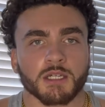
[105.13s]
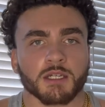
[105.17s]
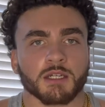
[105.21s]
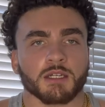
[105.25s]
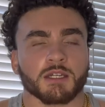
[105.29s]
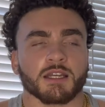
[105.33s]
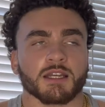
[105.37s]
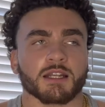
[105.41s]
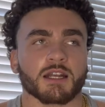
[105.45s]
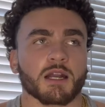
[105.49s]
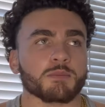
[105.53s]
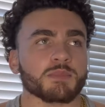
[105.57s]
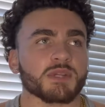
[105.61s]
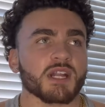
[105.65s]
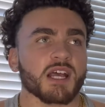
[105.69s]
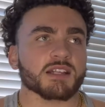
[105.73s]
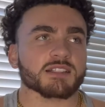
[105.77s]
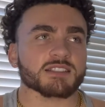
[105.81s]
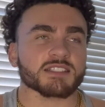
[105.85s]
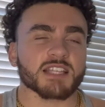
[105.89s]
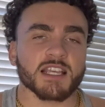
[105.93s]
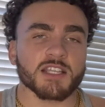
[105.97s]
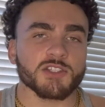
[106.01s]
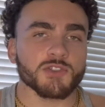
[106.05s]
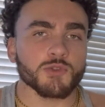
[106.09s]
And I'm not
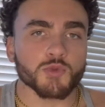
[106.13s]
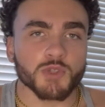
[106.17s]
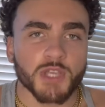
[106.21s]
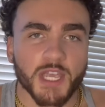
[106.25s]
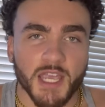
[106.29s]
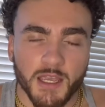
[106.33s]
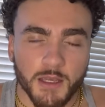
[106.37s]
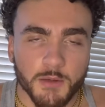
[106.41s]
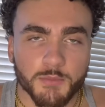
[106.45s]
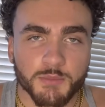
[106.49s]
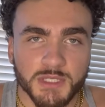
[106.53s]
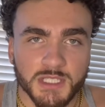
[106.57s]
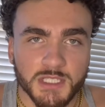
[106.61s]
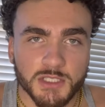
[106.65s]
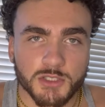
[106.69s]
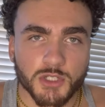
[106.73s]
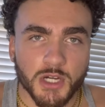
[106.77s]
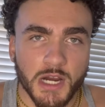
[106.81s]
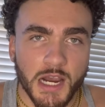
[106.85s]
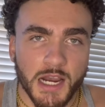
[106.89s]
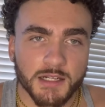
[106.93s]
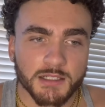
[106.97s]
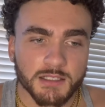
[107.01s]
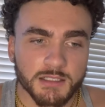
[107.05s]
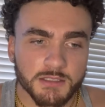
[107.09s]
saying you can't be
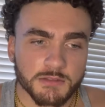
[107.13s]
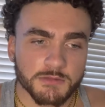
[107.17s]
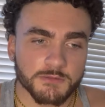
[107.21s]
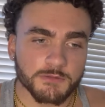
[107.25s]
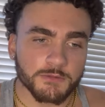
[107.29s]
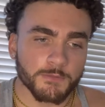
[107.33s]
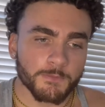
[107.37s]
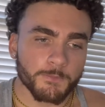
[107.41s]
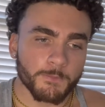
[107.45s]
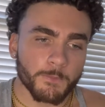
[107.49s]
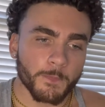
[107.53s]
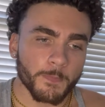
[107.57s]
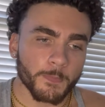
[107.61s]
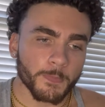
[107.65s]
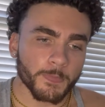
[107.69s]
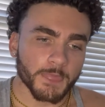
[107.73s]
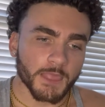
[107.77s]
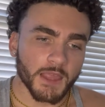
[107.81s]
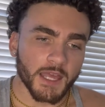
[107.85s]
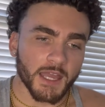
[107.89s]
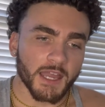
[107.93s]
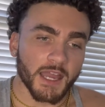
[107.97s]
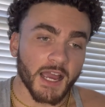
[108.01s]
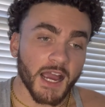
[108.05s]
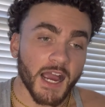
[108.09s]
attractive
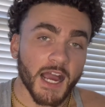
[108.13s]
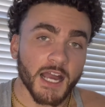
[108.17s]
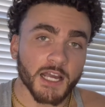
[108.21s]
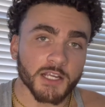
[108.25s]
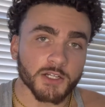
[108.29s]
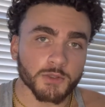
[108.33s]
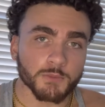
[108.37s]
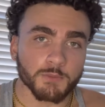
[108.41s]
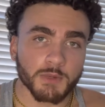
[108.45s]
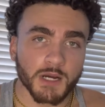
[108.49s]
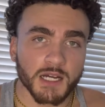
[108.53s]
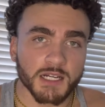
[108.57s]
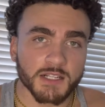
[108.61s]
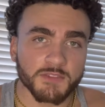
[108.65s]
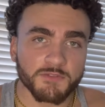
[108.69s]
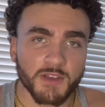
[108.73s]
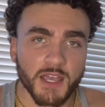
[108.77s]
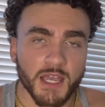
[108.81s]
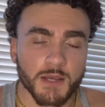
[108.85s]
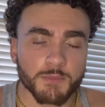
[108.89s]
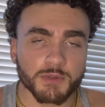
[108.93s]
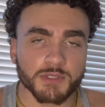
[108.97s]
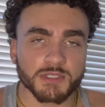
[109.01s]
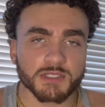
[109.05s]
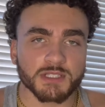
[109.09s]
at higher body
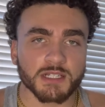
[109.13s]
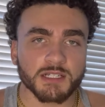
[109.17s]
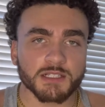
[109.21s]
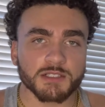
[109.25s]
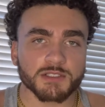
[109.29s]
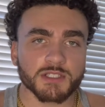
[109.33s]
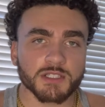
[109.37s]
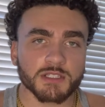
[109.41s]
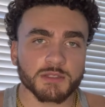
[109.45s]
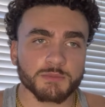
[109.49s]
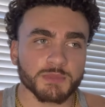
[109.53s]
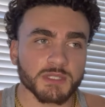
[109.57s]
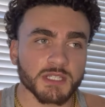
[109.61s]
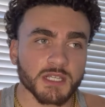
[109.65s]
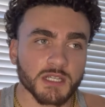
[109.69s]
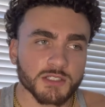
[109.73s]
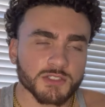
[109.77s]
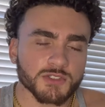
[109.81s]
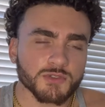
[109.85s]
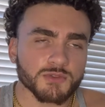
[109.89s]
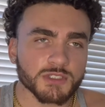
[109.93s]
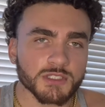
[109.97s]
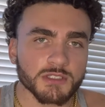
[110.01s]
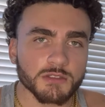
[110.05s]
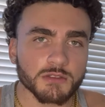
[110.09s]
fat percentages because
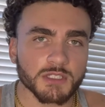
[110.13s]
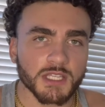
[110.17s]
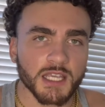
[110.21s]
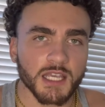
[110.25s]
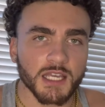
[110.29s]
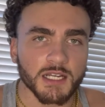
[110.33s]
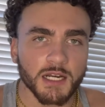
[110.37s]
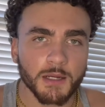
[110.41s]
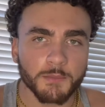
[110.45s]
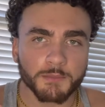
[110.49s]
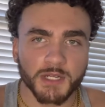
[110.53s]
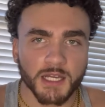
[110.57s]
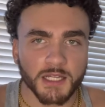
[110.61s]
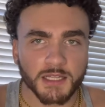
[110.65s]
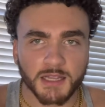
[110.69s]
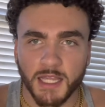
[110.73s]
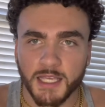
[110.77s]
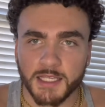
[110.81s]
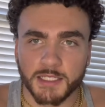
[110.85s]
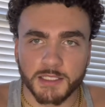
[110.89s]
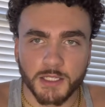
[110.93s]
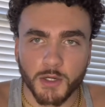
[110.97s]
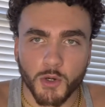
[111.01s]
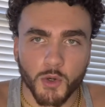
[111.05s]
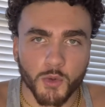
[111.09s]
you still can. I'm not
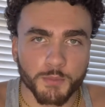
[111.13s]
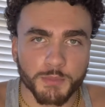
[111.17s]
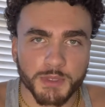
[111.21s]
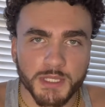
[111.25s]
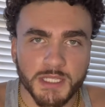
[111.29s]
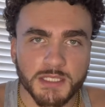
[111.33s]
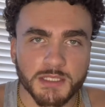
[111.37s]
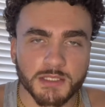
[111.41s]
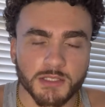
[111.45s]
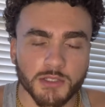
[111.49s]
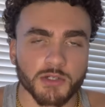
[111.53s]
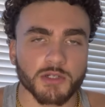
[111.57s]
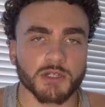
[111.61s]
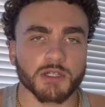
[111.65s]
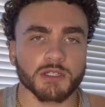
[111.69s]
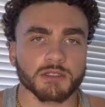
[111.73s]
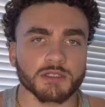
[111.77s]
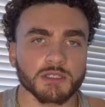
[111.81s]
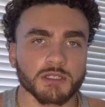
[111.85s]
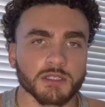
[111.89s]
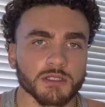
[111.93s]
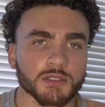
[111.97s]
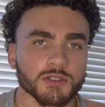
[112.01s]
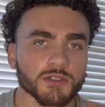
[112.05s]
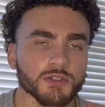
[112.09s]
like obese or
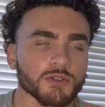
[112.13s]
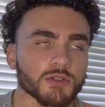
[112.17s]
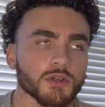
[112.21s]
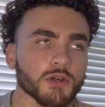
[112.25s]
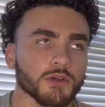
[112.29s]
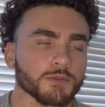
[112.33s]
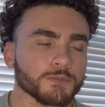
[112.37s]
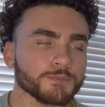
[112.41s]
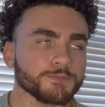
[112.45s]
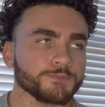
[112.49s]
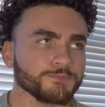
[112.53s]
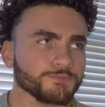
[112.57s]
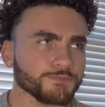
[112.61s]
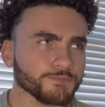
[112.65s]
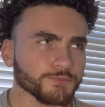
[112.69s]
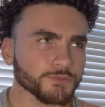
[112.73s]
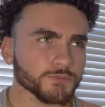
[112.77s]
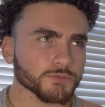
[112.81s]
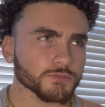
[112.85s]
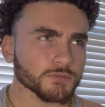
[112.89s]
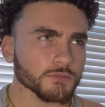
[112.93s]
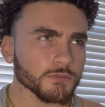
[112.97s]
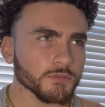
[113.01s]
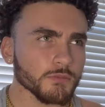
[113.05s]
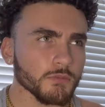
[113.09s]
nothing, you know?
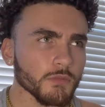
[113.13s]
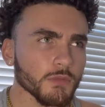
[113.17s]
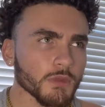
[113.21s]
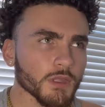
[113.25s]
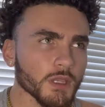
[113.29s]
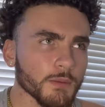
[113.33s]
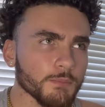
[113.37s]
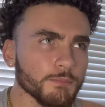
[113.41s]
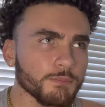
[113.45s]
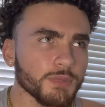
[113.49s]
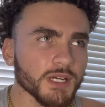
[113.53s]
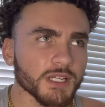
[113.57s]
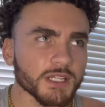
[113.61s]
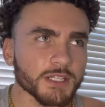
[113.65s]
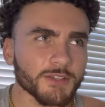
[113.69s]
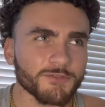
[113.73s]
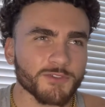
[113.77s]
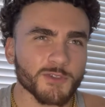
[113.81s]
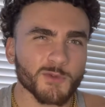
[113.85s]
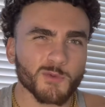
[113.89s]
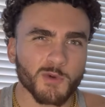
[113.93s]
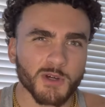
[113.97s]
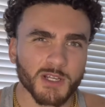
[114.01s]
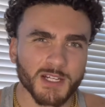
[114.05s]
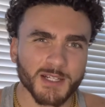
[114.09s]
But if
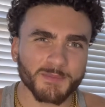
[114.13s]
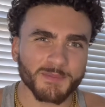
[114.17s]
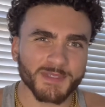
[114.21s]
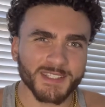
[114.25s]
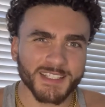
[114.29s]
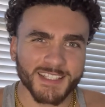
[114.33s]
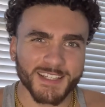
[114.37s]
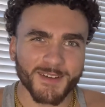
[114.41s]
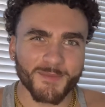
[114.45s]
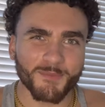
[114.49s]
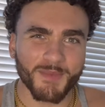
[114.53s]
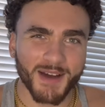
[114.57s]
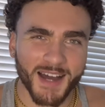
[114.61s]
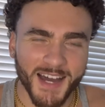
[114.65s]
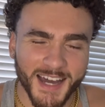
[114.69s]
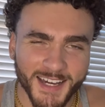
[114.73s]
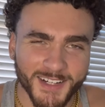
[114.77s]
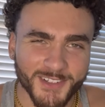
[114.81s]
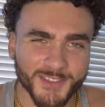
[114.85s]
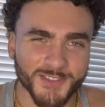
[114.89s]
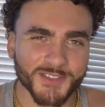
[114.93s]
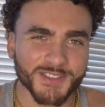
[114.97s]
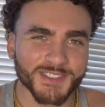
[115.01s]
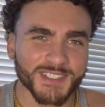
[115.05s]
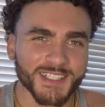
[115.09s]
you want to be a
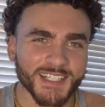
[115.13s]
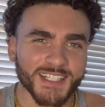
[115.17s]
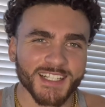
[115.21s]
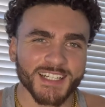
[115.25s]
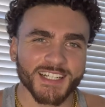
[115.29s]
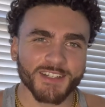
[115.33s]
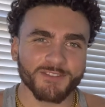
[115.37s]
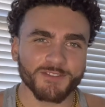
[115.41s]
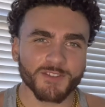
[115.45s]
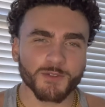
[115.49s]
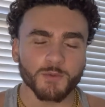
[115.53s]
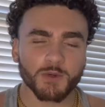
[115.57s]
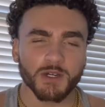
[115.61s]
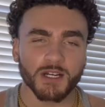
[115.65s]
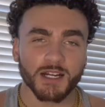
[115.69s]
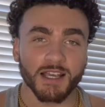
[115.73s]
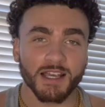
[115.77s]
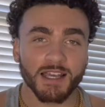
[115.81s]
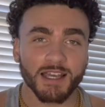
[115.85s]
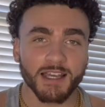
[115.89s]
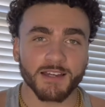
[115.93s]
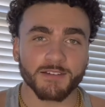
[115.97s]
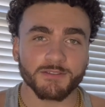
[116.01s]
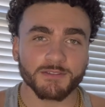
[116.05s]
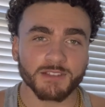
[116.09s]
model, if you want to
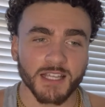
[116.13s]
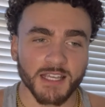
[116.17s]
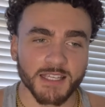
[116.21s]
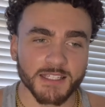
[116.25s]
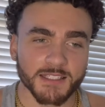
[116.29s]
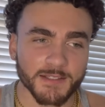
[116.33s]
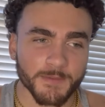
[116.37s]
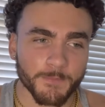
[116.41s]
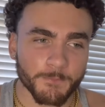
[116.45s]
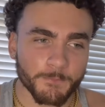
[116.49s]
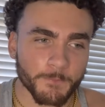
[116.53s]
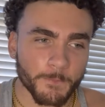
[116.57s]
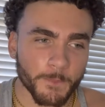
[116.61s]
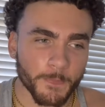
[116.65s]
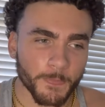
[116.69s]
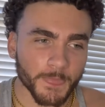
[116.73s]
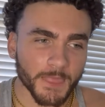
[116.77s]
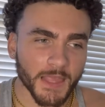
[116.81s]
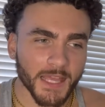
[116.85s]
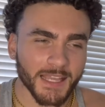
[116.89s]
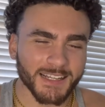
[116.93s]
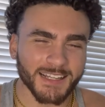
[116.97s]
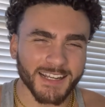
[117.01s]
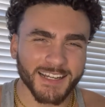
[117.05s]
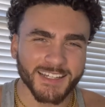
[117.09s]
have like
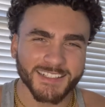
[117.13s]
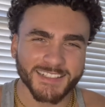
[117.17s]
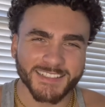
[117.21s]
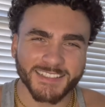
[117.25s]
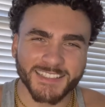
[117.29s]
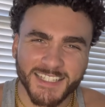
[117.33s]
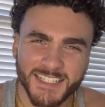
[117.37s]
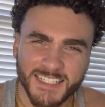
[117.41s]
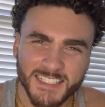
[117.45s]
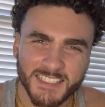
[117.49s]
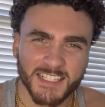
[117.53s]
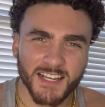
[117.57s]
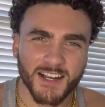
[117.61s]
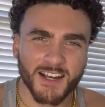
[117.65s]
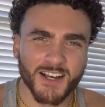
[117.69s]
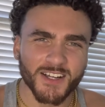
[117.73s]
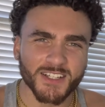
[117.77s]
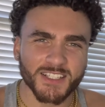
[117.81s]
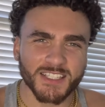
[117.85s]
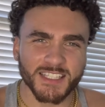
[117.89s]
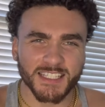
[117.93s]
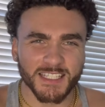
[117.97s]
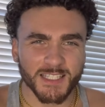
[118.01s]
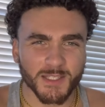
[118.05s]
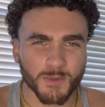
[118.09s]
that kind of
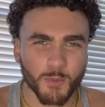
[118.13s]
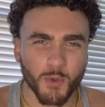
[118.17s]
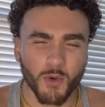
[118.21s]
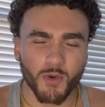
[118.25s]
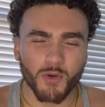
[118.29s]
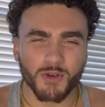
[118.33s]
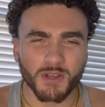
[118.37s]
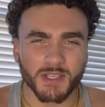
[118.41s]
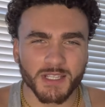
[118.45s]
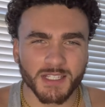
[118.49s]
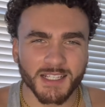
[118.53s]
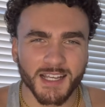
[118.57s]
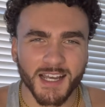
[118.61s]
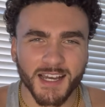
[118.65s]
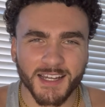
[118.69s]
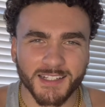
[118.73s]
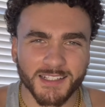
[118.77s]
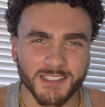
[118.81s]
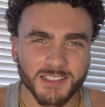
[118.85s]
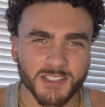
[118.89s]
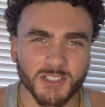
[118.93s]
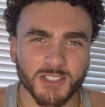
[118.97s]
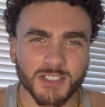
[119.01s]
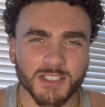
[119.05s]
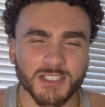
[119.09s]
TikTok e-boy kind of
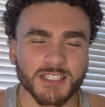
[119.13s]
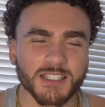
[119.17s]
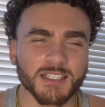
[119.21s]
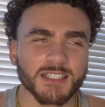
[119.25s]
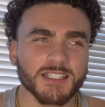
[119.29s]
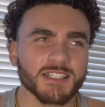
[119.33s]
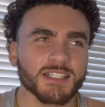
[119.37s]
look